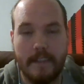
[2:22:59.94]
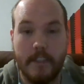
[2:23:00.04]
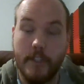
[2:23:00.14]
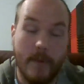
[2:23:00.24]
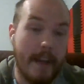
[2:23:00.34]

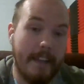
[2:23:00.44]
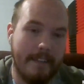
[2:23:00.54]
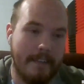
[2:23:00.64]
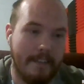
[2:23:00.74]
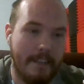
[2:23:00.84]
She's right.
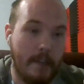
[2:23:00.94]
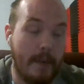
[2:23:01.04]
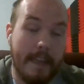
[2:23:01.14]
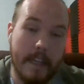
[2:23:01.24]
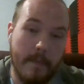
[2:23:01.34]
You
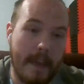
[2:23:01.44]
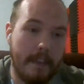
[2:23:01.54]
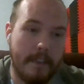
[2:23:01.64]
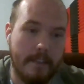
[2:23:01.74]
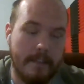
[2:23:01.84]
ain't in
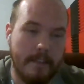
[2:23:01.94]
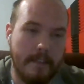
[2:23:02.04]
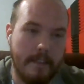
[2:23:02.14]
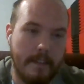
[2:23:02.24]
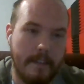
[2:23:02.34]
command.
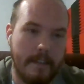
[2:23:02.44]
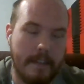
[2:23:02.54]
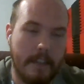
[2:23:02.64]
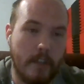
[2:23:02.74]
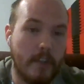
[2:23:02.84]

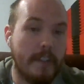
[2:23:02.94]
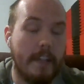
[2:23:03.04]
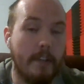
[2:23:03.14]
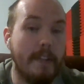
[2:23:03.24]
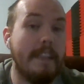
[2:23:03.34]
You sure as
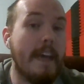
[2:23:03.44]
hell don't need